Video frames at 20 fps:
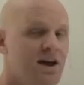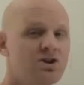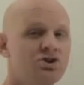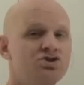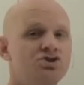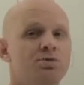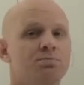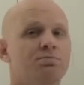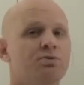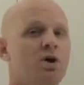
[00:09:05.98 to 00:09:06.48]

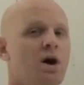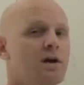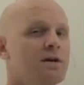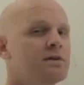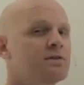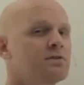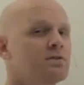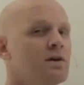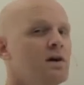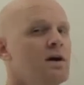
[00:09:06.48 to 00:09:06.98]
and your
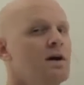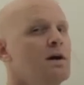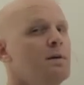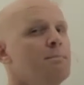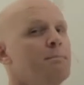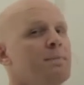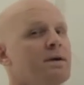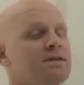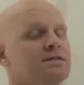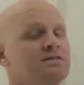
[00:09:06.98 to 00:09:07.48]
product,
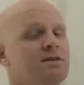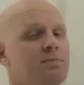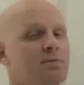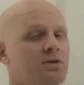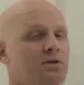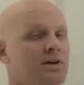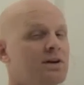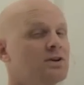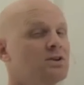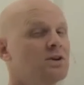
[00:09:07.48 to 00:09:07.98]
but it's
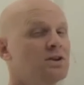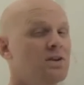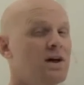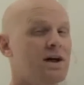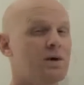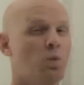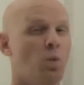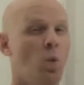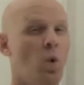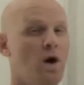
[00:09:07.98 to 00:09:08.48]
typically going to look
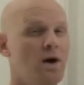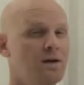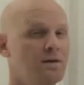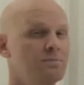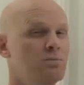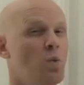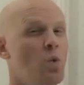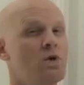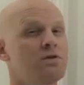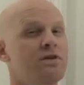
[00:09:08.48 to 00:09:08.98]
like
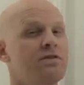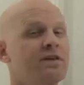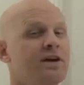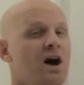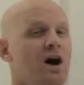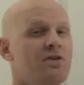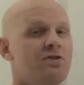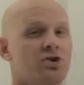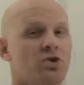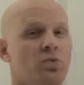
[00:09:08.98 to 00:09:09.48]
one more than
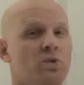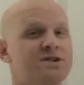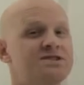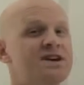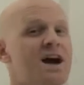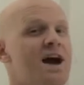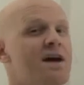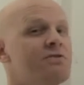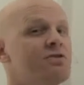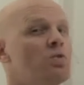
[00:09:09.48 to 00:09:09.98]
the other,
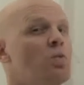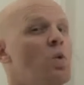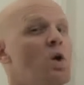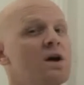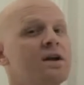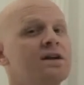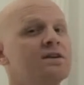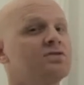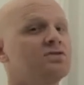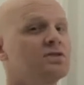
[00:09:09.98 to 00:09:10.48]
whichever
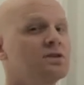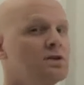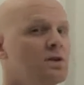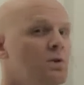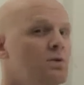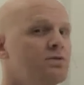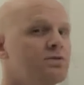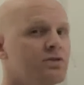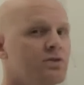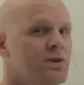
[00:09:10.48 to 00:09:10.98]
one it is
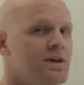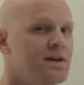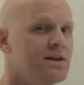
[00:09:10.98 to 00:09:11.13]
closer